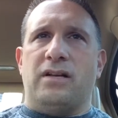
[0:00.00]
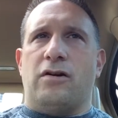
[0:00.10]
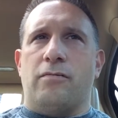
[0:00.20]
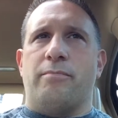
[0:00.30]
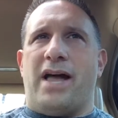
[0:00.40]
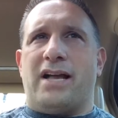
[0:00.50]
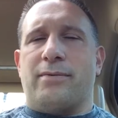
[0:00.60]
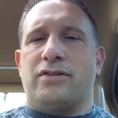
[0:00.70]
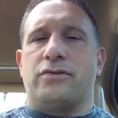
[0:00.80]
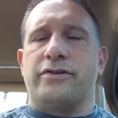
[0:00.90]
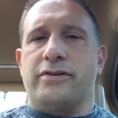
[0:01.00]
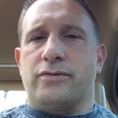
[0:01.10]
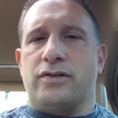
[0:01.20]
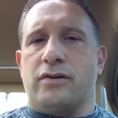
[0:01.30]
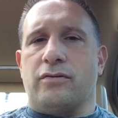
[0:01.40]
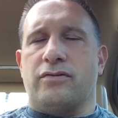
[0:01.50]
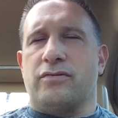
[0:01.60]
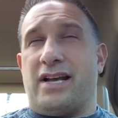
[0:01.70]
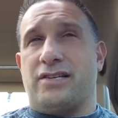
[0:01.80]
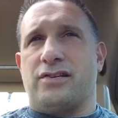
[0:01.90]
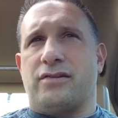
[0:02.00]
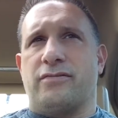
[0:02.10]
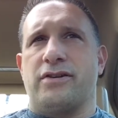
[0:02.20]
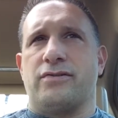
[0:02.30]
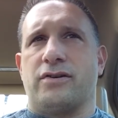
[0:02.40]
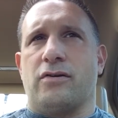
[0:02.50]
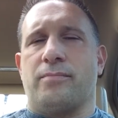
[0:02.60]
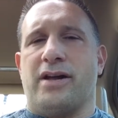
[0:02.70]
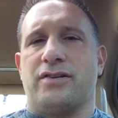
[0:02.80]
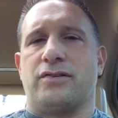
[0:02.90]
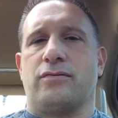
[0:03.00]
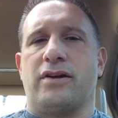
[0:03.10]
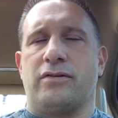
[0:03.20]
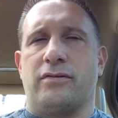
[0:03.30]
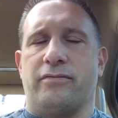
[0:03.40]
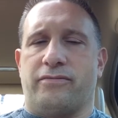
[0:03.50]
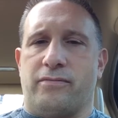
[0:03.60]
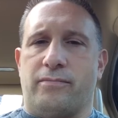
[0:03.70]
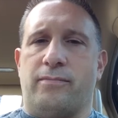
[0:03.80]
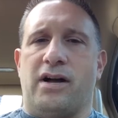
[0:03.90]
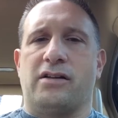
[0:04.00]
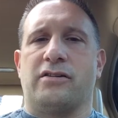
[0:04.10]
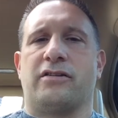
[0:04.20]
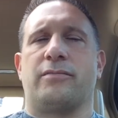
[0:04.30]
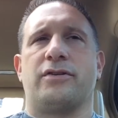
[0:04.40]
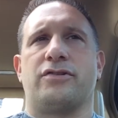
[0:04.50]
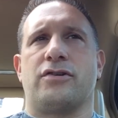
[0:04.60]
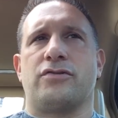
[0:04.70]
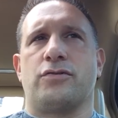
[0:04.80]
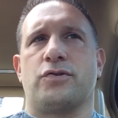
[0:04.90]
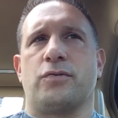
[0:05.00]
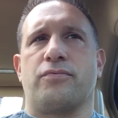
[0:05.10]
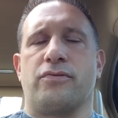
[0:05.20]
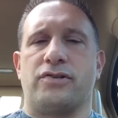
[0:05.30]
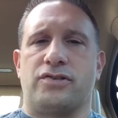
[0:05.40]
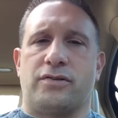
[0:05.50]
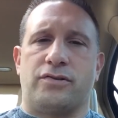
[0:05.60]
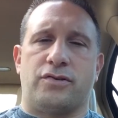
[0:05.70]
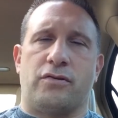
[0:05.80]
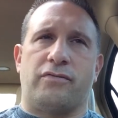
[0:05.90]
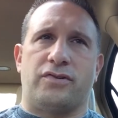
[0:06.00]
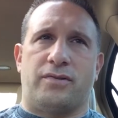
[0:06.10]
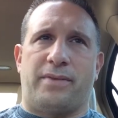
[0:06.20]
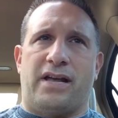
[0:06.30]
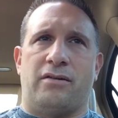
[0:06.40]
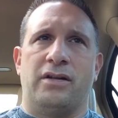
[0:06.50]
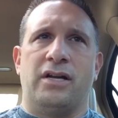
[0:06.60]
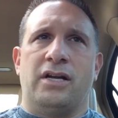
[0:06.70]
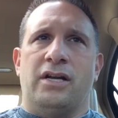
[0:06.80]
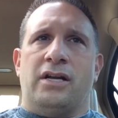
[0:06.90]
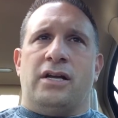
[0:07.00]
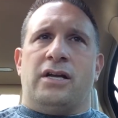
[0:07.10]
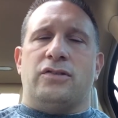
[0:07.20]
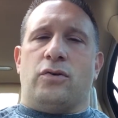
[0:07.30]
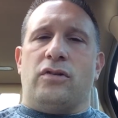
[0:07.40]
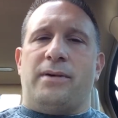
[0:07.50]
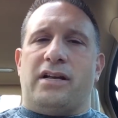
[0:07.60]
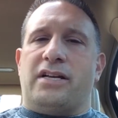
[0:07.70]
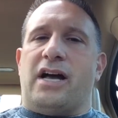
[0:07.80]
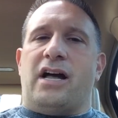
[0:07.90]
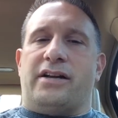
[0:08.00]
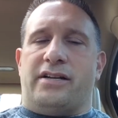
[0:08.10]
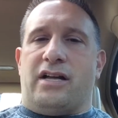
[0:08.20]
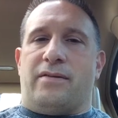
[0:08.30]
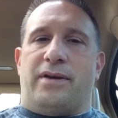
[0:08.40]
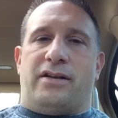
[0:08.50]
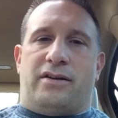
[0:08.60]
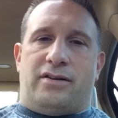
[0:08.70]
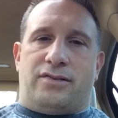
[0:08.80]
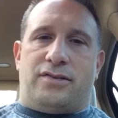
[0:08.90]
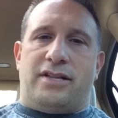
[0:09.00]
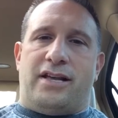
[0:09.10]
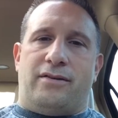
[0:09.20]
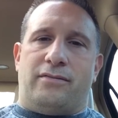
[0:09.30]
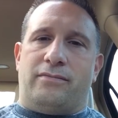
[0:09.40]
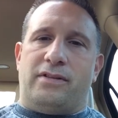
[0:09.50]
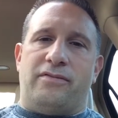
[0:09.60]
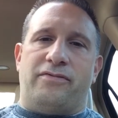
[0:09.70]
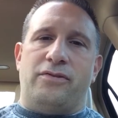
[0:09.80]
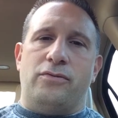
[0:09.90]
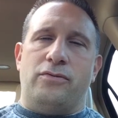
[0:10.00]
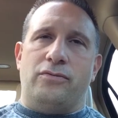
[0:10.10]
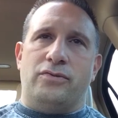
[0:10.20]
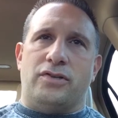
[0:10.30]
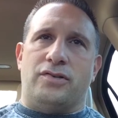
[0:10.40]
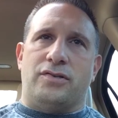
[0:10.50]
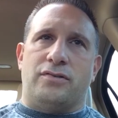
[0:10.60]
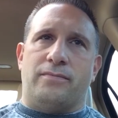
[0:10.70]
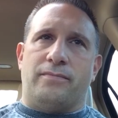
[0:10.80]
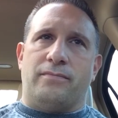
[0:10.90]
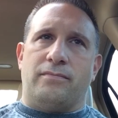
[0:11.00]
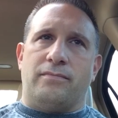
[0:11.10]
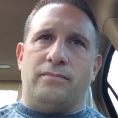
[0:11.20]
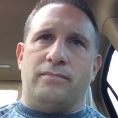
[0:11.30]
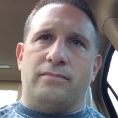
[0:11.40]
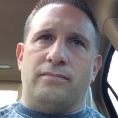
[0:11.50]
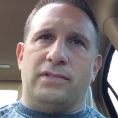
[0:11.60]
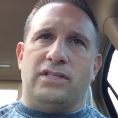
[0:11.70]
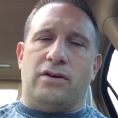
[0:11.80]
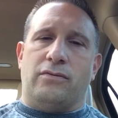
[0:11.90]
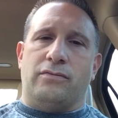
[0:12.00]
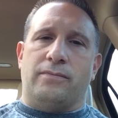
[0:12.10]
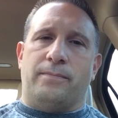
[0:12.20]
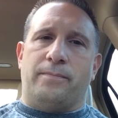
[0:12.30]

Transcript: going back about 2 years ago, actually 3 years ago, Pastor Ed from Montclair Community Church also preached a service about it's all about God and not about us. Now, if you just don't